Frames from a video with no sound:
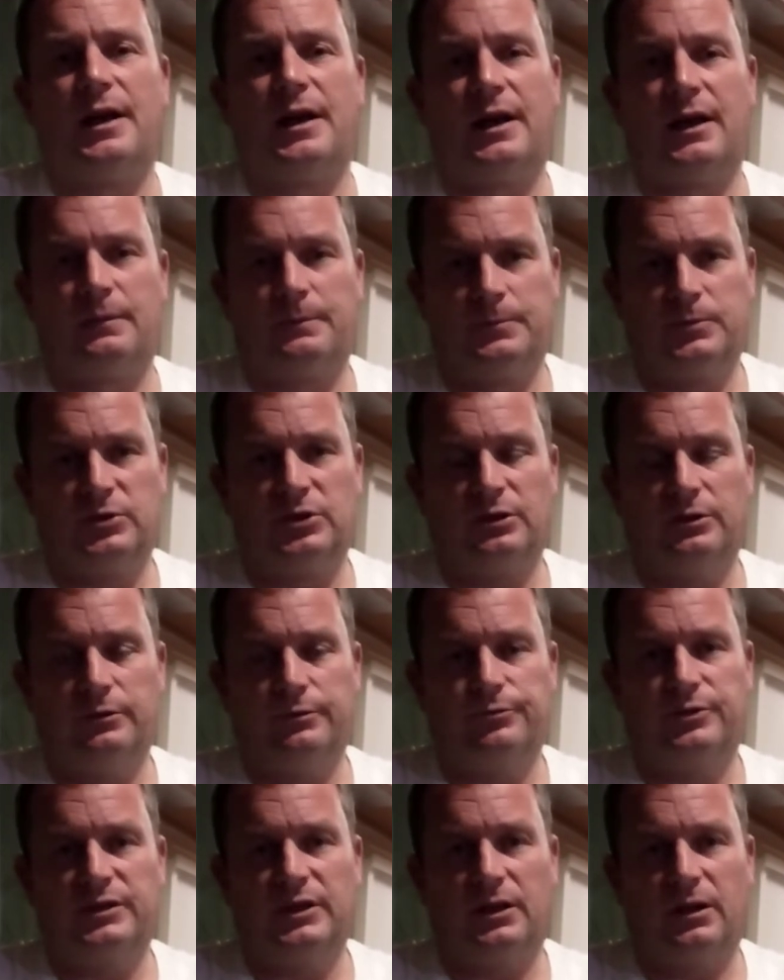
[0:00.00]

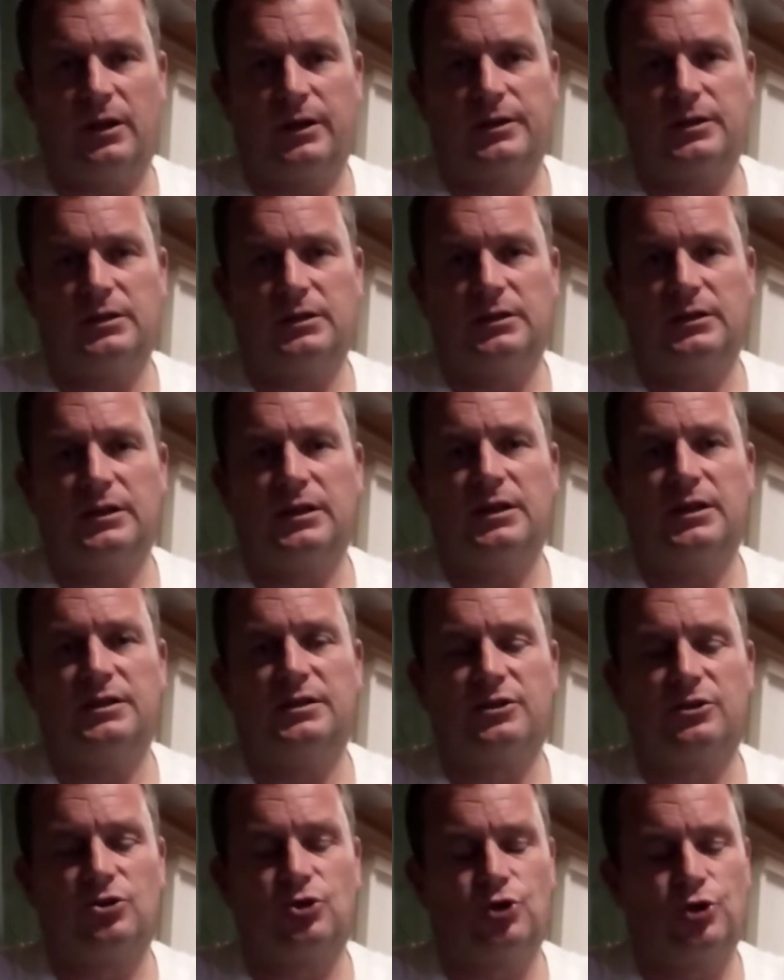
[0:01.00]
absolute delight.
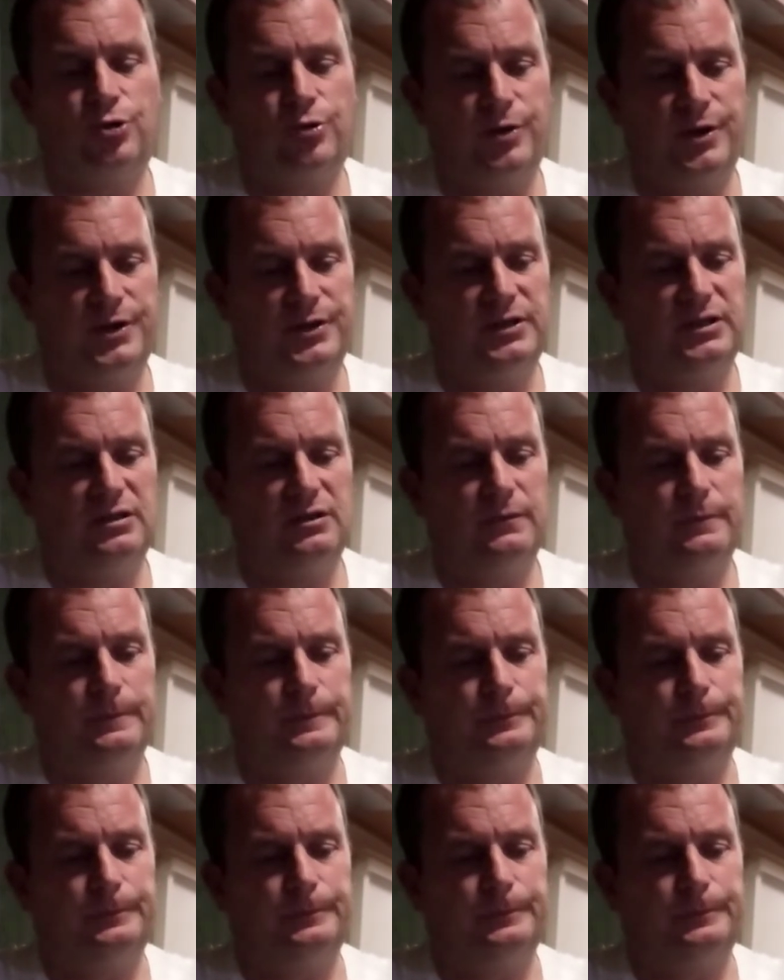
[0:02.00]
It's a treat.